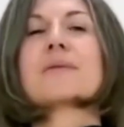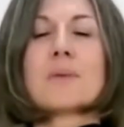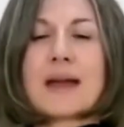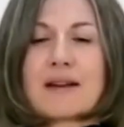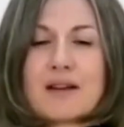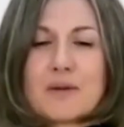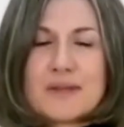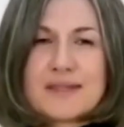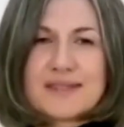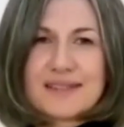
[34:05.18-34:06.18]
where I
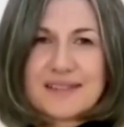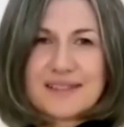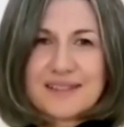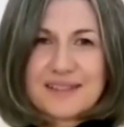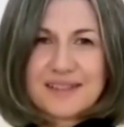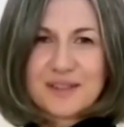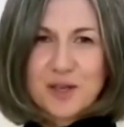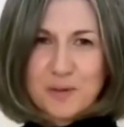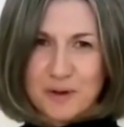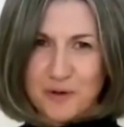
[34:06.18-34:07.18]
was
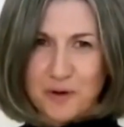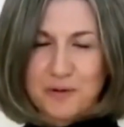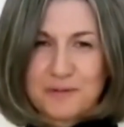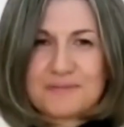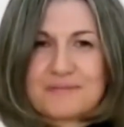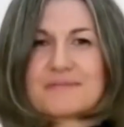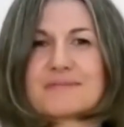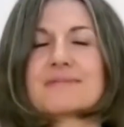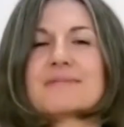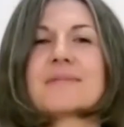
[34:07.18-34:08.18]
going wrong,
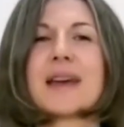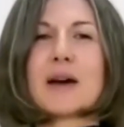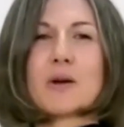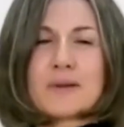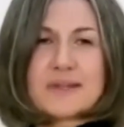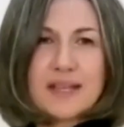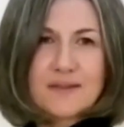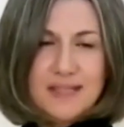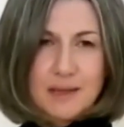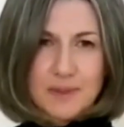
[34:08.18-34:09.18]
how I was
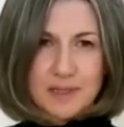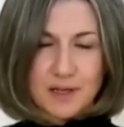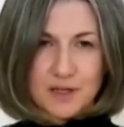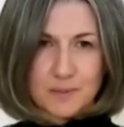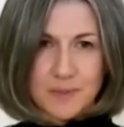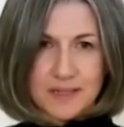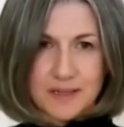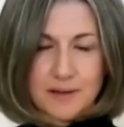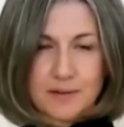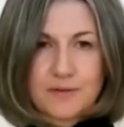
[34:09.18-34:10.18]
self sabotaging
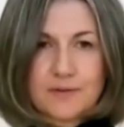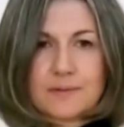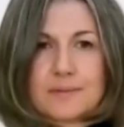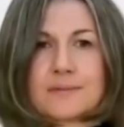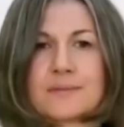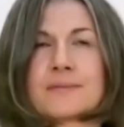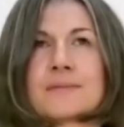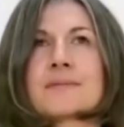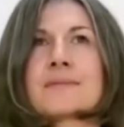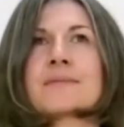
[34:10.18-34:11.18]
myself.
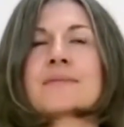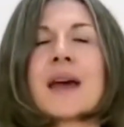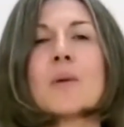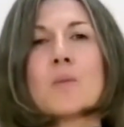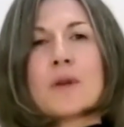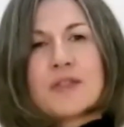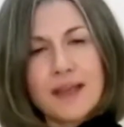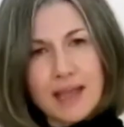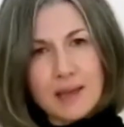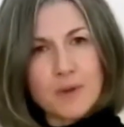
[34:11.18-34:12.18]
And with
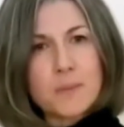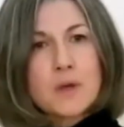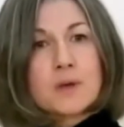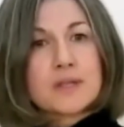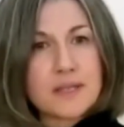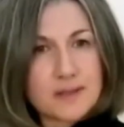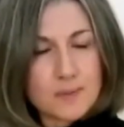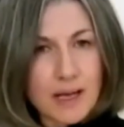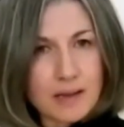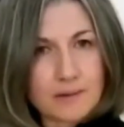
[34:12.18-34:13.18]
that came community
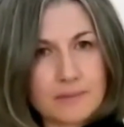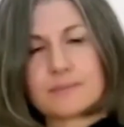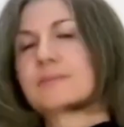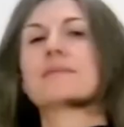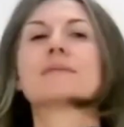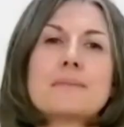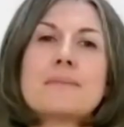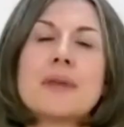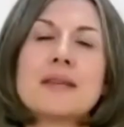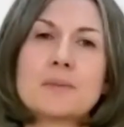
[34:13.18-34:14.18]
as well,
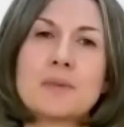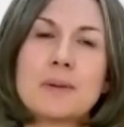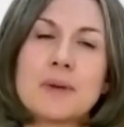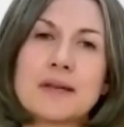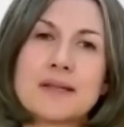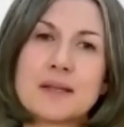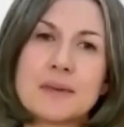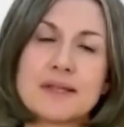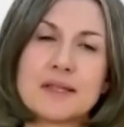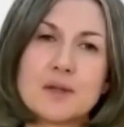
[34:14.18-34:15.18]
meeting people in a
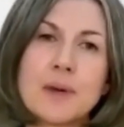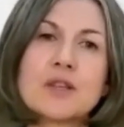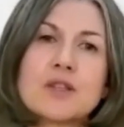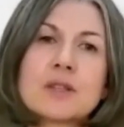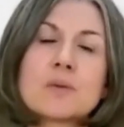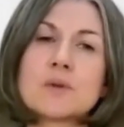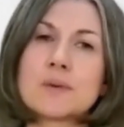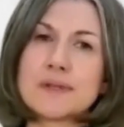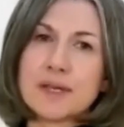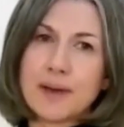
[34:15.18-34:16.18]
similar situation,
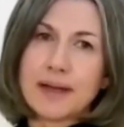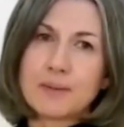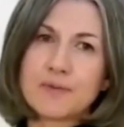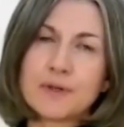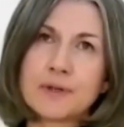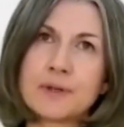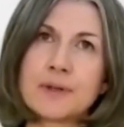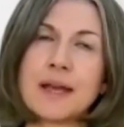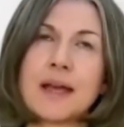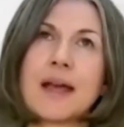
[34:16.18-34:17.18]
which was so helpful,